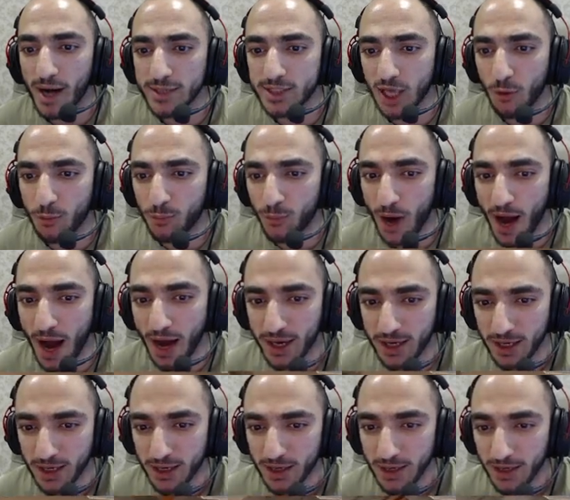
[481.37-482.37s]
the
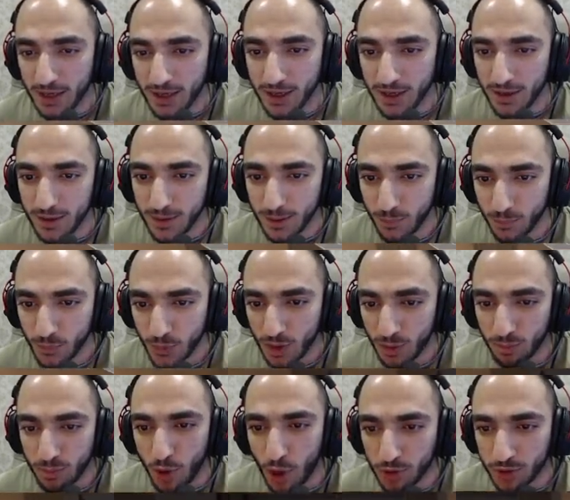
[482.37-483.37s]

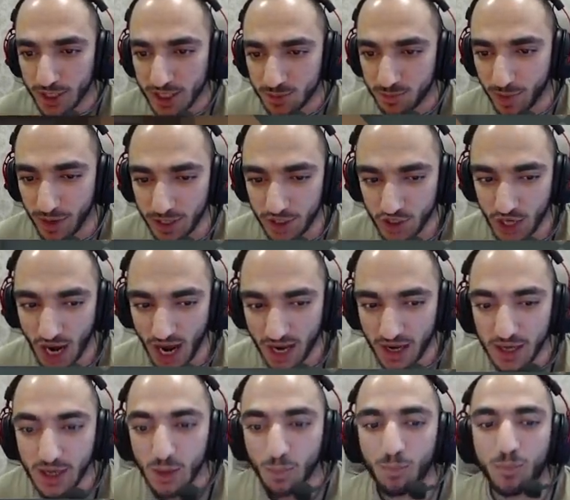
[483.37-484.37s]
fuck? Bro, this bridge guy,
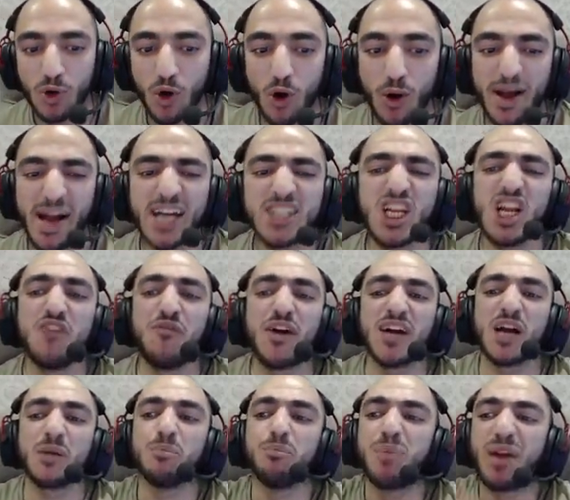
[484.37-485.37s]
bro, actually
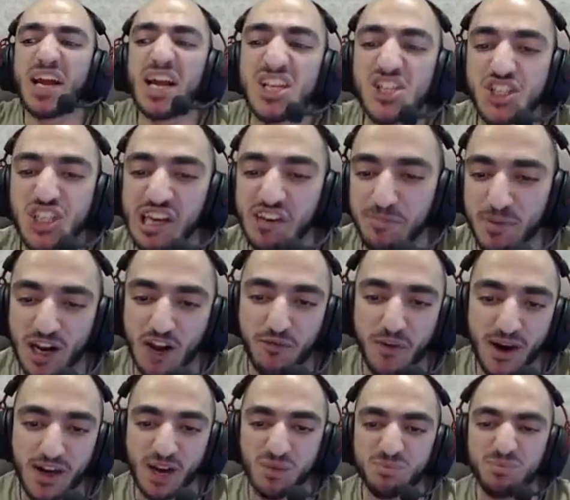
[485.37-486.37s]
fucking bridge deep,
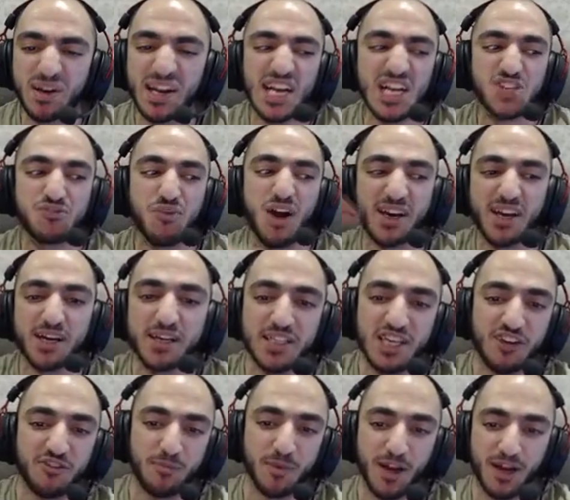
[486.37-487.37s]
motherfucker. Bridge fucking
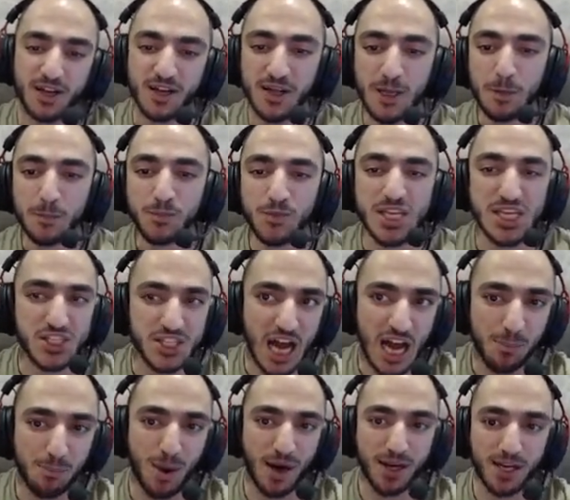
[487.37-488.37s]
deep, man. Bridge this
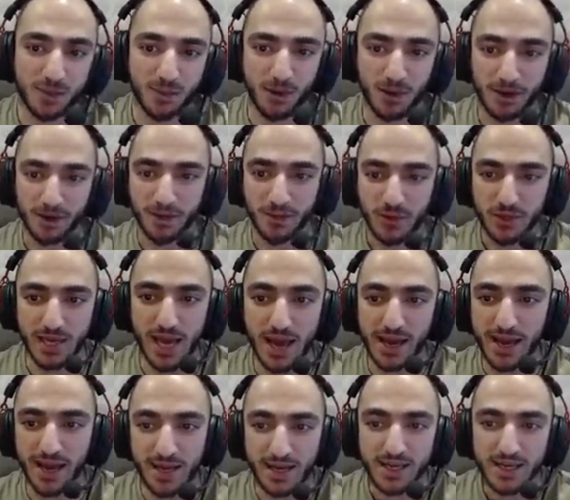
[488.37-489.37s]
guy panic, man. Bridge. Yeah,
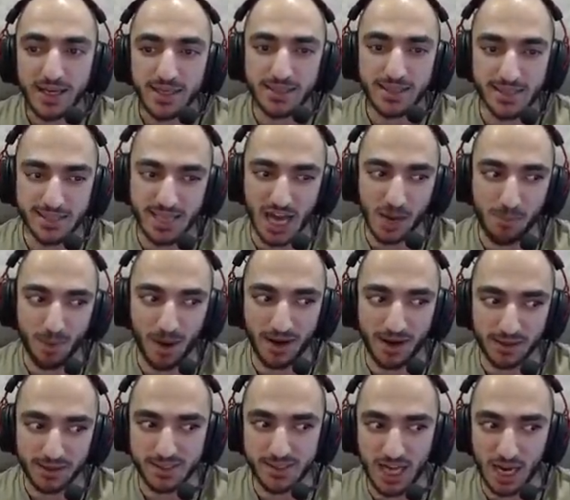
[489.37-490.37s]
yeah. This guy
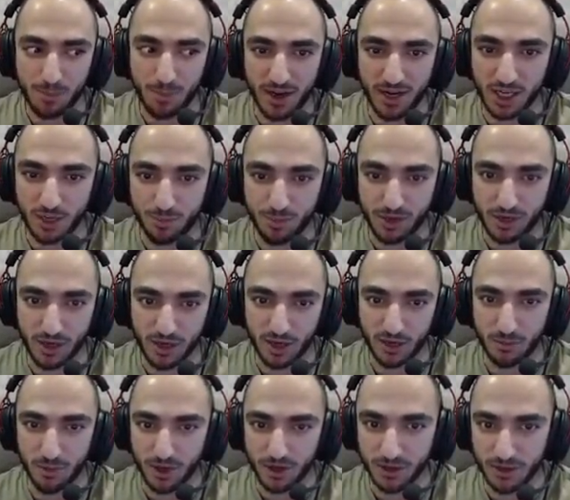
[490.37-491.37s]
panic. This guy panic pick, uh, main.